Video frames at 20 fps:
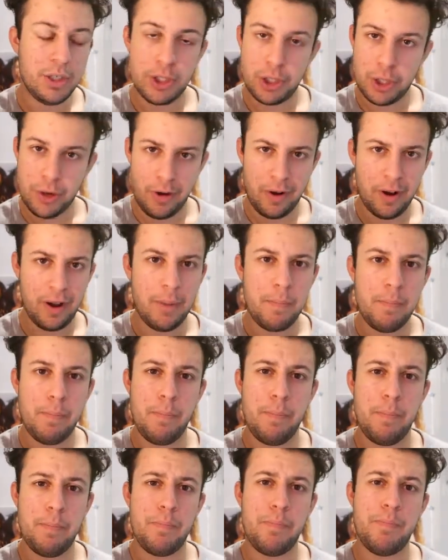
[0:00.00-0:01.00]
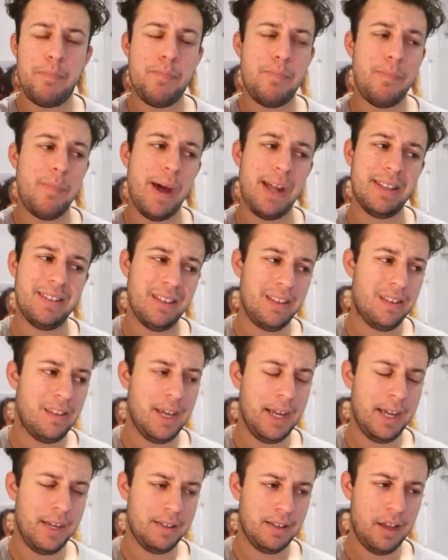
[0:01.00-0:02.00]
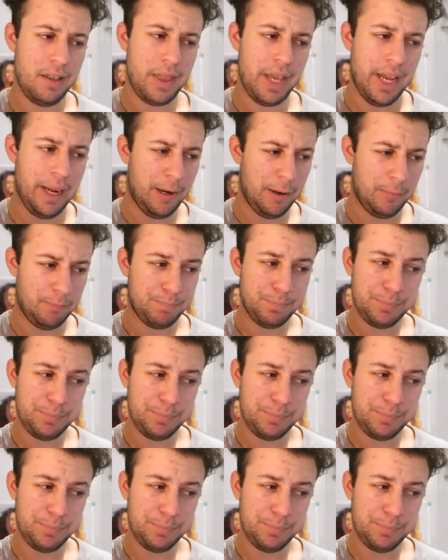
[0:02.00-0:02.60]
doing better things, I think,